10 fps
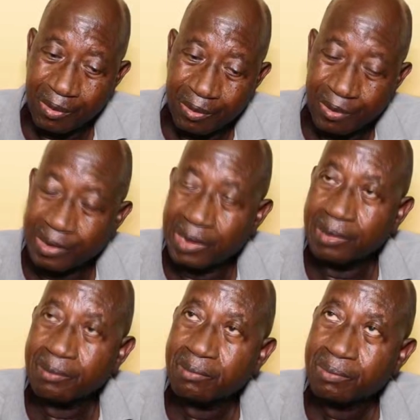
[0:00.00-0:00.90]

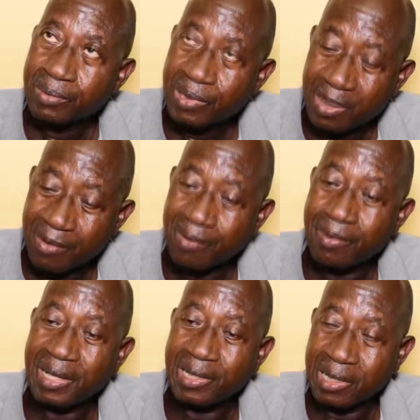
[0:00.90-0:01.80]
including some of
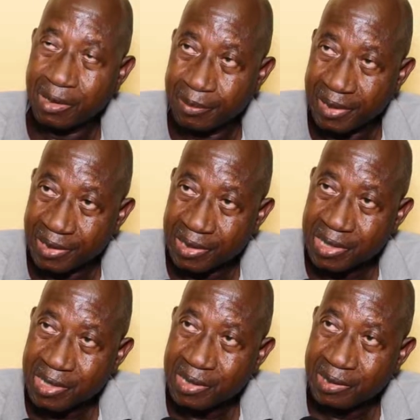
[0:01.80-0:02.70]
my
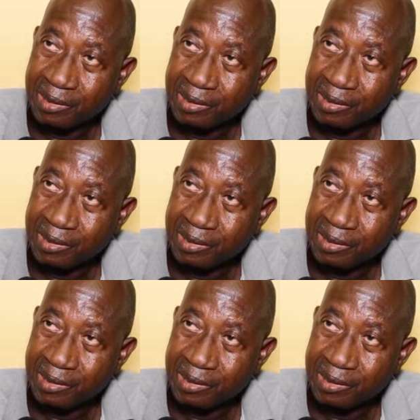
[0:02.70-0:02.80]
documents.